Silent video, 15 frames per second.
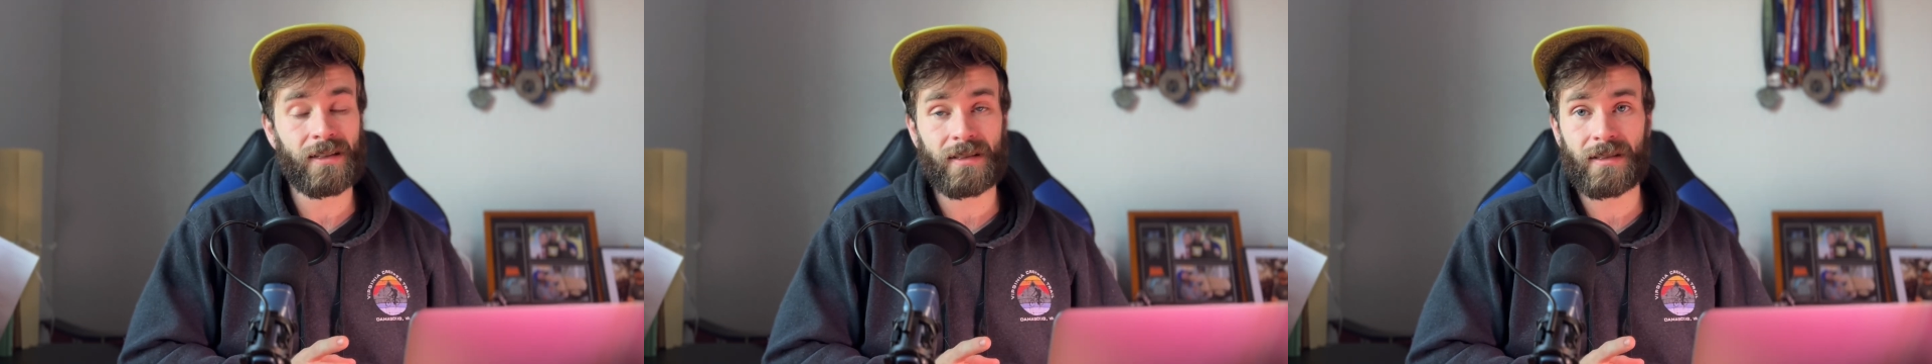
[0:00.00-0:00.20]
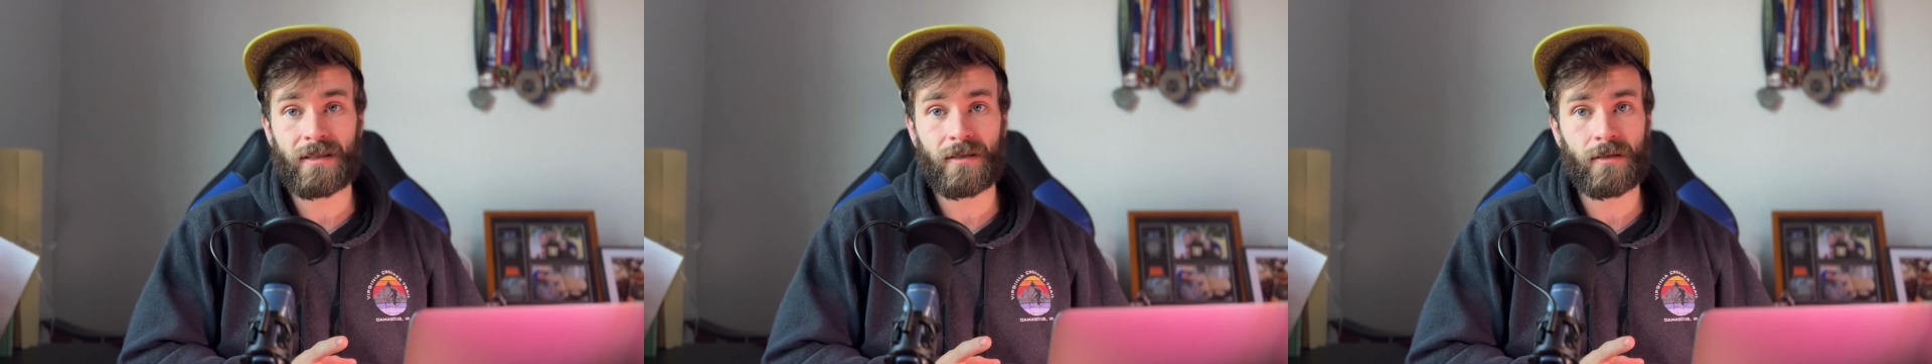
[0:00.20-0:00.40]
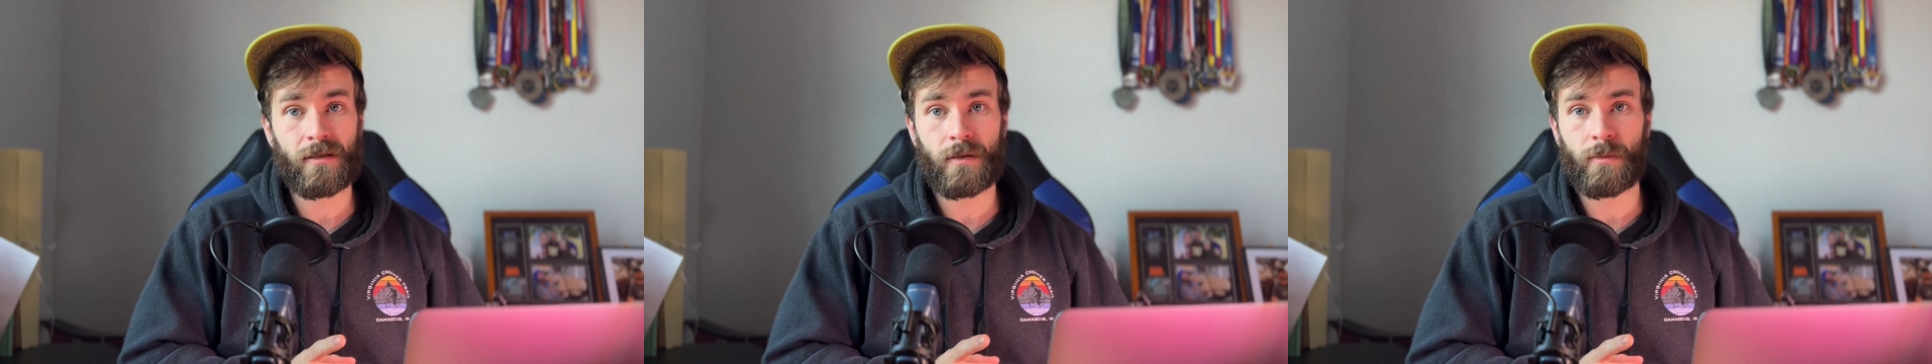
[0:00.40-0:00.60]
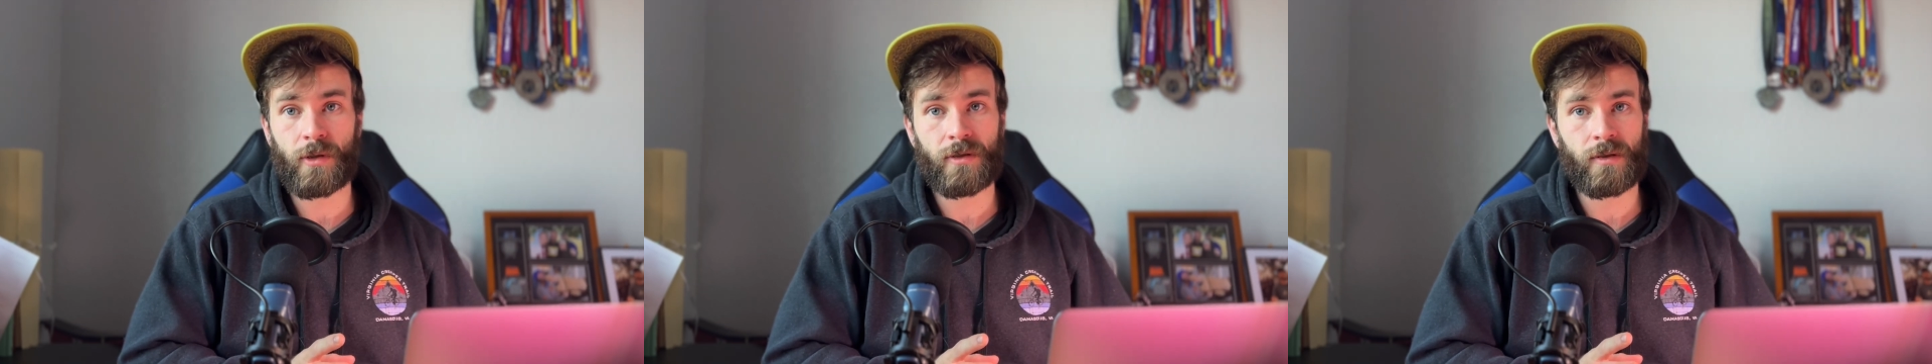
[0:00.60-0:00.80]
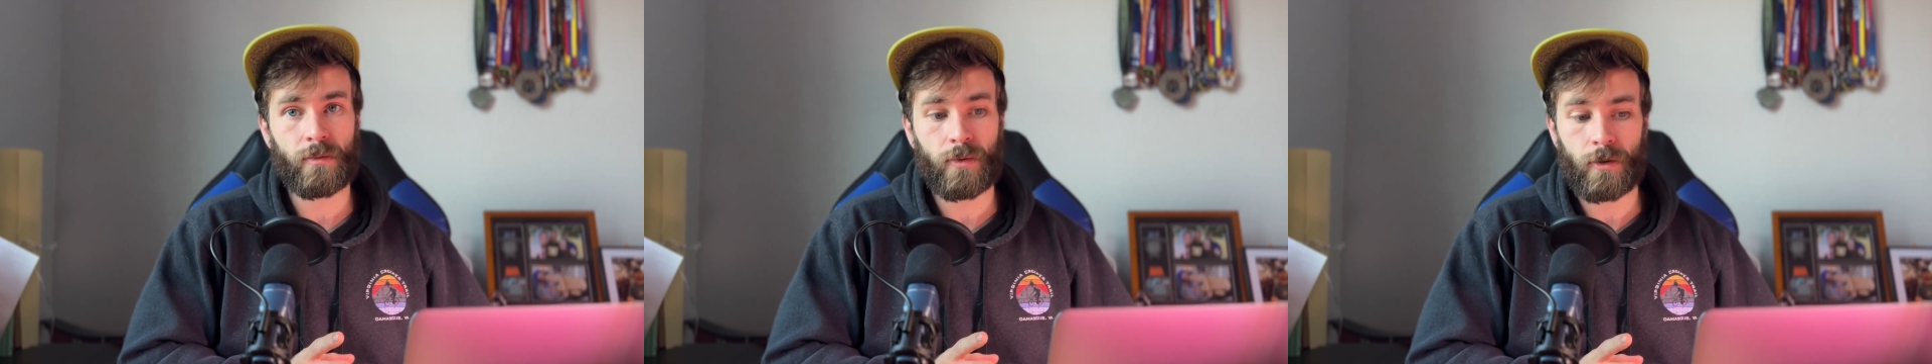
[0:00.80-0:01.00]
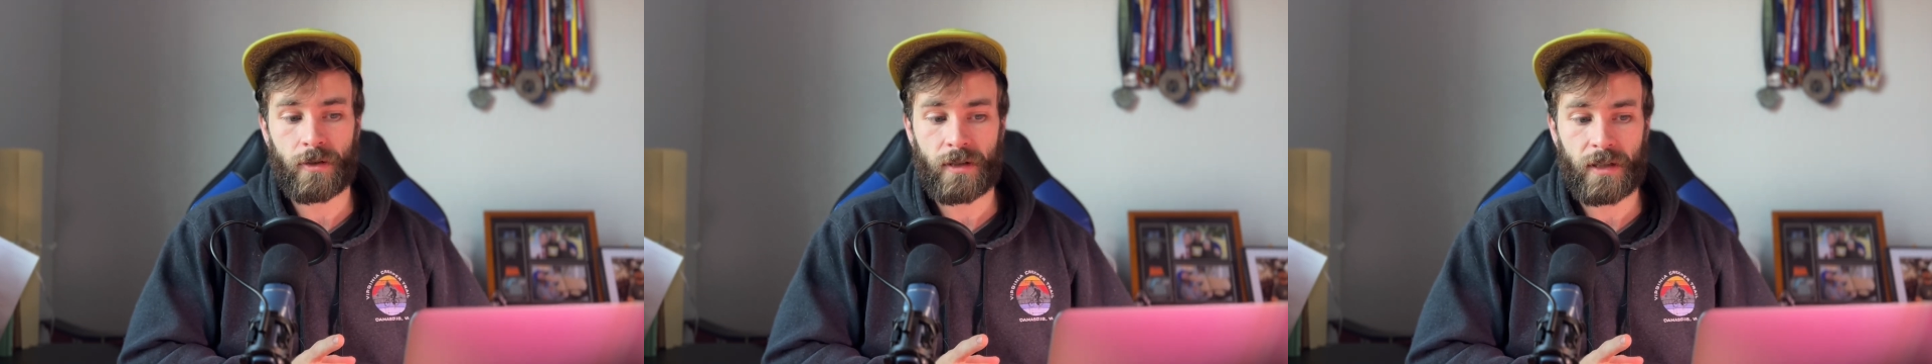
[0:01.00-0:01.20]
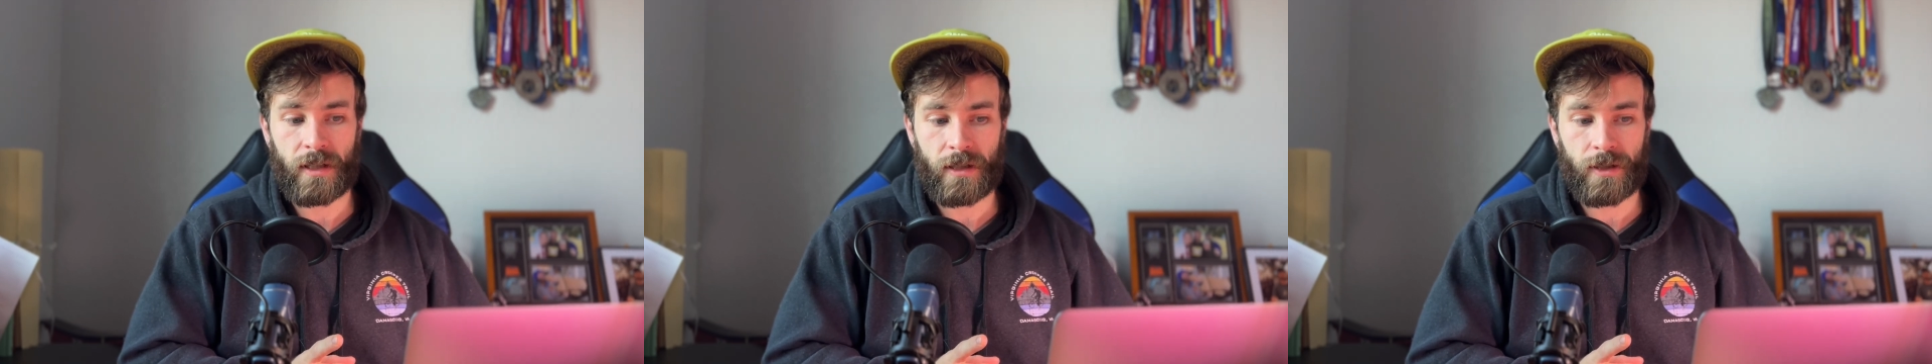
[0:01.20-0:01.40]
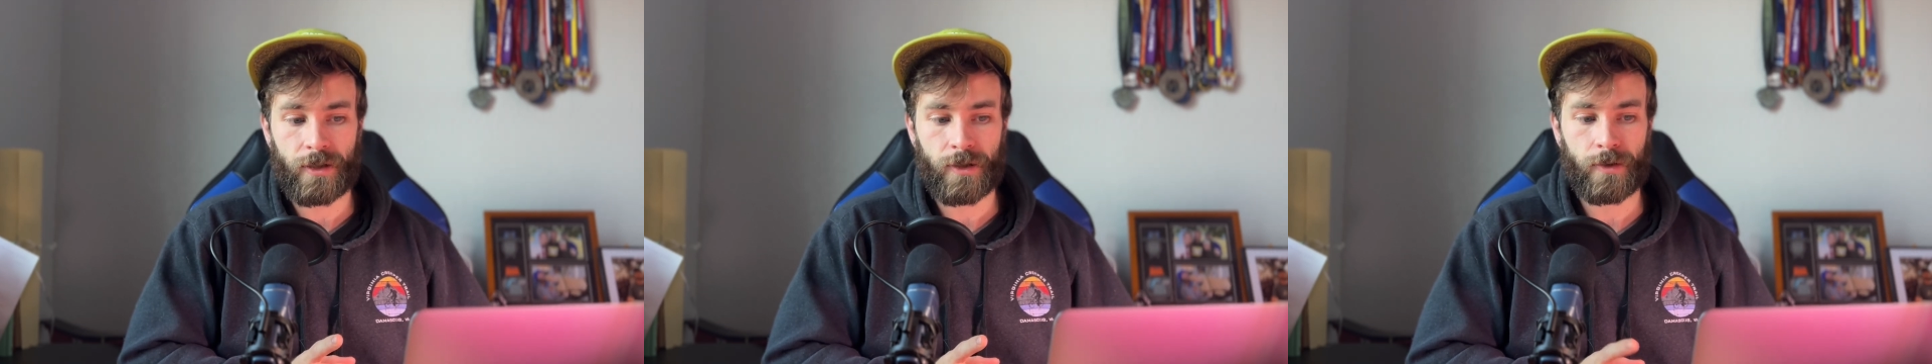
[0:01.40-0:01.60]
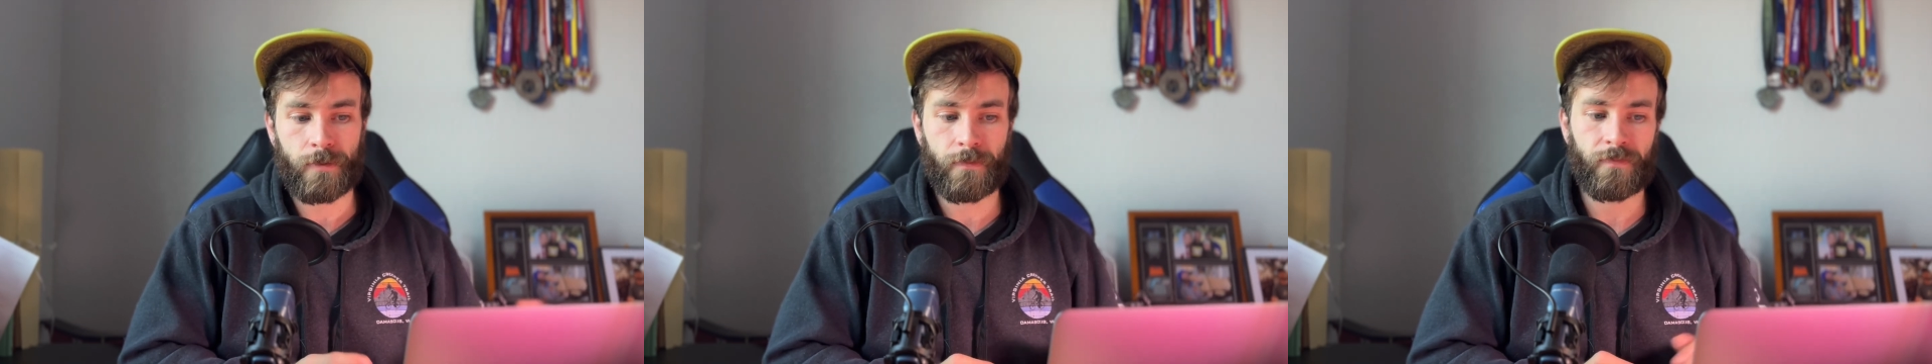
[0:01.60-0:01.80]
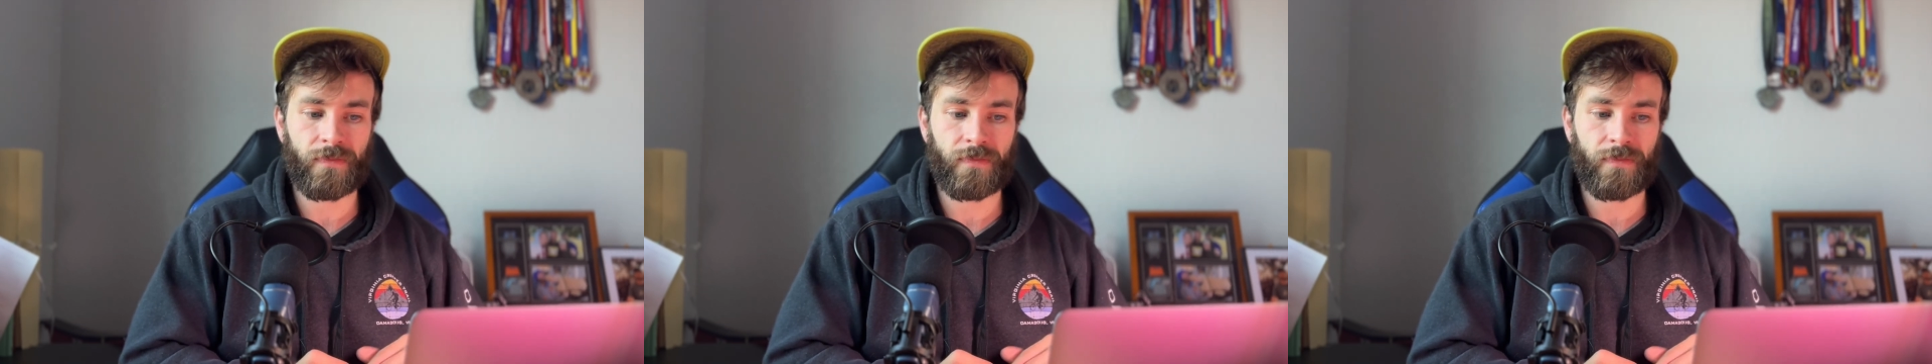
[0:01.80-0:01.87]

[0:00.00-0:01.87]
still the most important thing to do